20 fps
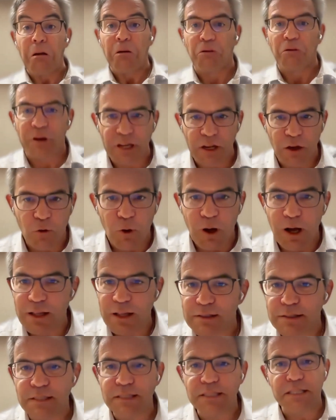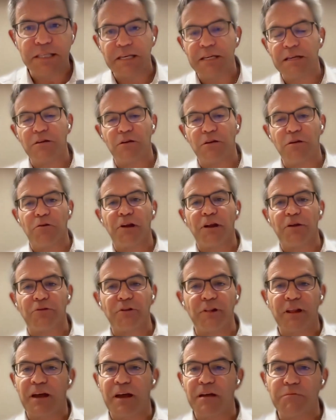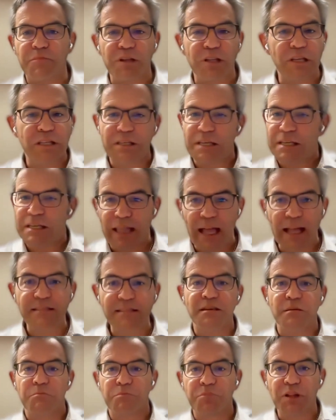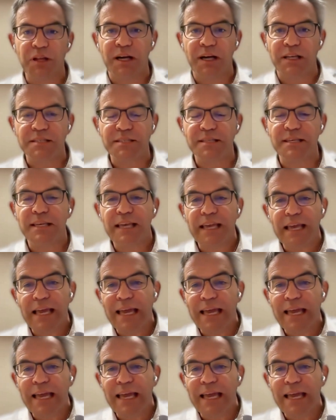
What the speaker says: great quality, great reliability. That's a plus.